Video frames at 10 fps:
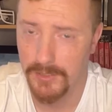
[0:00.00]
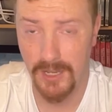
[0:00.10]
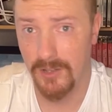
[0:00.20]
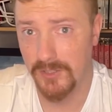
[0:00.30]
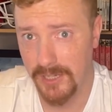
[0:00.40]

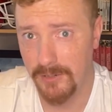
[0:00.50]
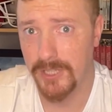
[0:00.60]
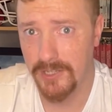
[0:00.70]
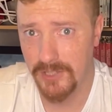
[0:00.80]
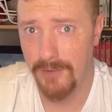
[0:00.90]
Deion
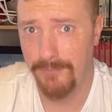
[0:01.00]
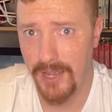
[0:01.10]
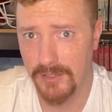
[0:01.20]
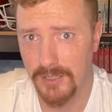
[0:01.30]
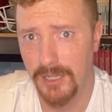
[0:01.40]
Sanders has that
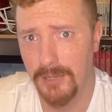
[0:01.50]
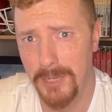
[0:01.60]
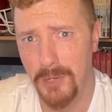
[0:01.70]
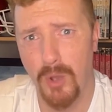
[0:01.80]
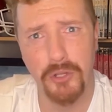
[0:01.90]
effect.
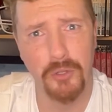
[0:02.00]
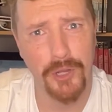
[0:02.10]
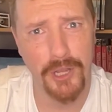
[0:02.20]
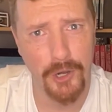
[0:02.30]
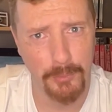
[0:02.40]
Meanwhile, you
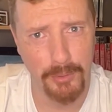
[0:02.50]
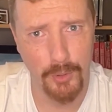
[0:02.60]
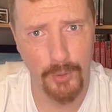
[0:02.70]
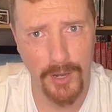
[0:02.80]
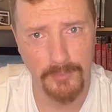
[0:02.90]
look at other
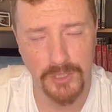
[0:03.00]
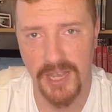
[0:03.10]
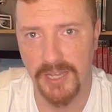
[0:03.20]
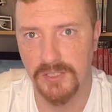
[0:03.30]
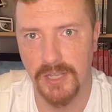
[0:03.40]
programs
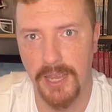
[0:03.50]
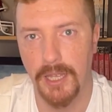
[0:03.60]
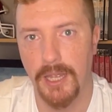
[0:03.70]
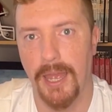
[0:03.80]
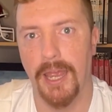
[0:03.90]
like, say,
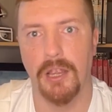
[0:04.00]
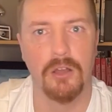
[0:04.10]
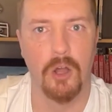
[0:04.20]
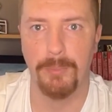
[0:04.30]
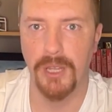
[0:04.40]
heck,
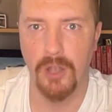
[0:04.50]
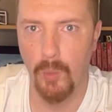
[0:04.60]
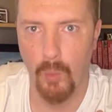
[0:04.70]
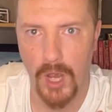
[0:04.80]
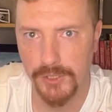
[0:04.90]
I'll pick
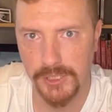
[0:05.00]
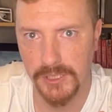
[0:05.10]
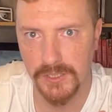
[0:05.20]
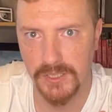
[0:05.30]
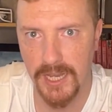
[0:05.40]
on
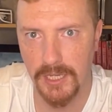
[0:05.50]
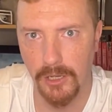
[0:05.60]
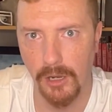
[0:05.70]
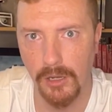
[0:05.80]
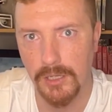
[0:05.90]
Washington State
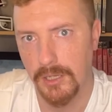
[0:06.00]
here.